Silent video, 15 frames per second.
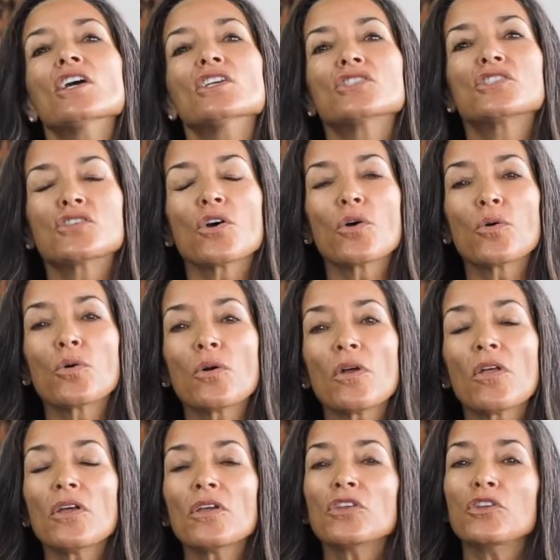So
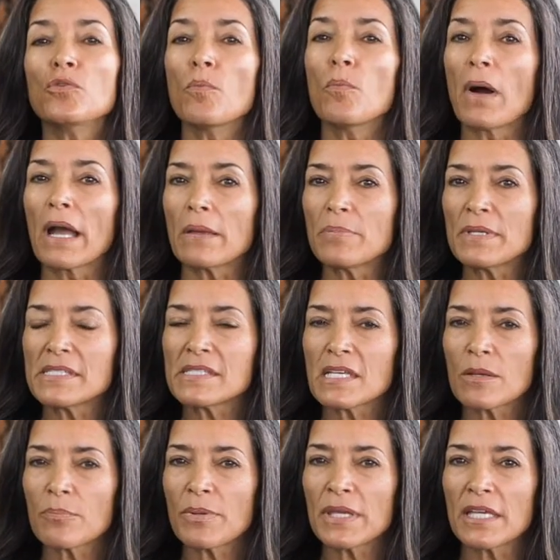you might be
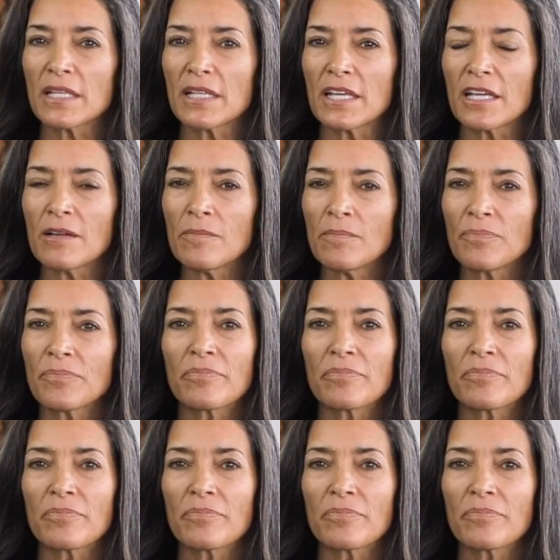seeing peeling.